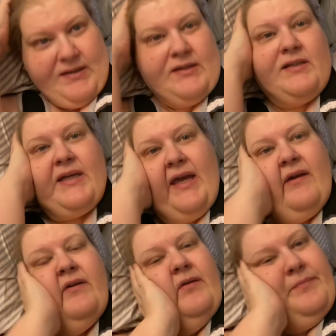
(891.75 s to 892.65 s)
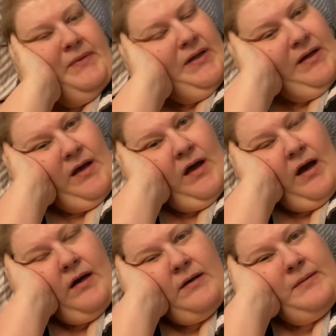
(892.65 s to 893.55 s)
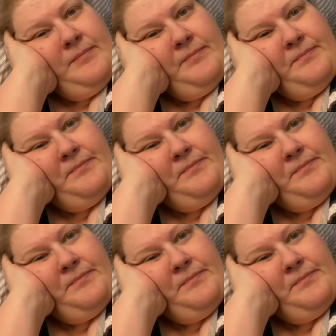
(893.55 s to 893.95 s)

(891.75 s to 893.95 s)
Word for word: Look here. Um,